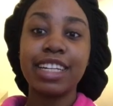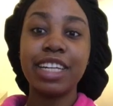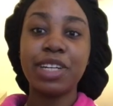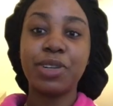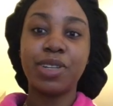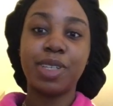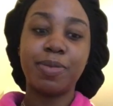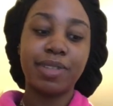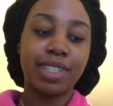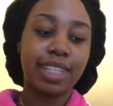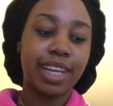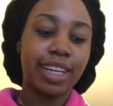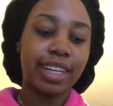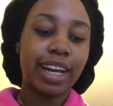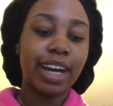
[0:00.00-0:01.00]
Christmas
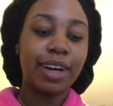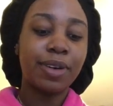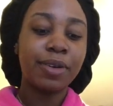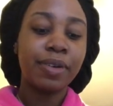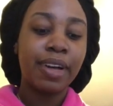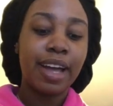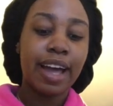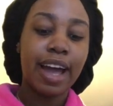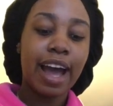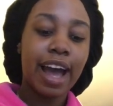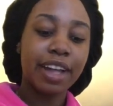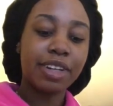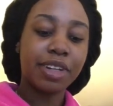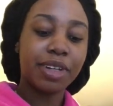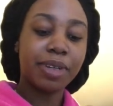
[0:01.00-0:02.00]
day now,
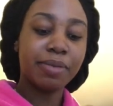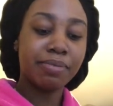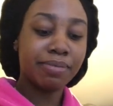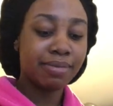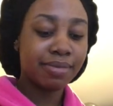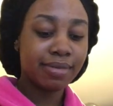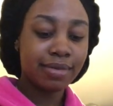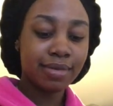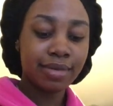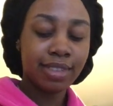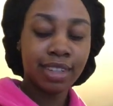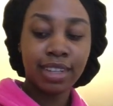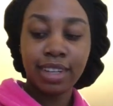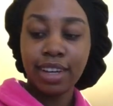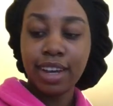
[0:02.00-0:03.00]
and
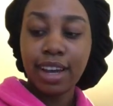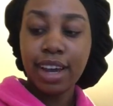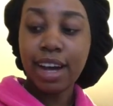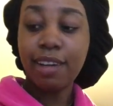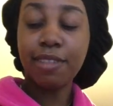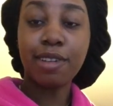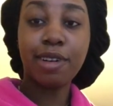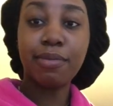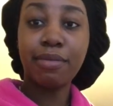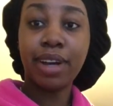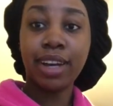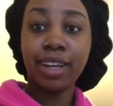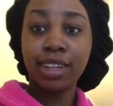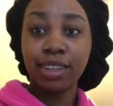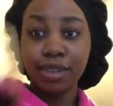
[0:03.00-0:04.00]
I've got
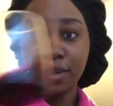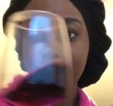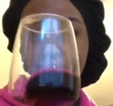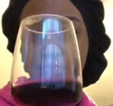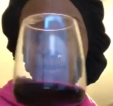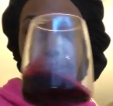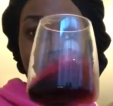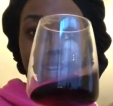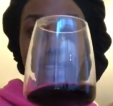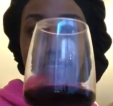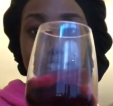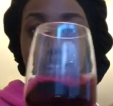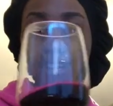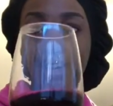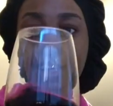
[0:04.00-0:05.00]
my wine
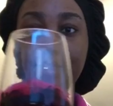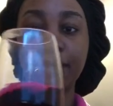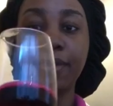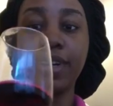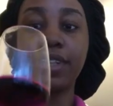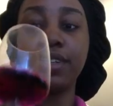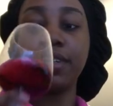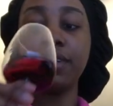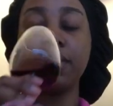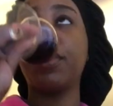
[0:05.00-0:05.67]
at the ready.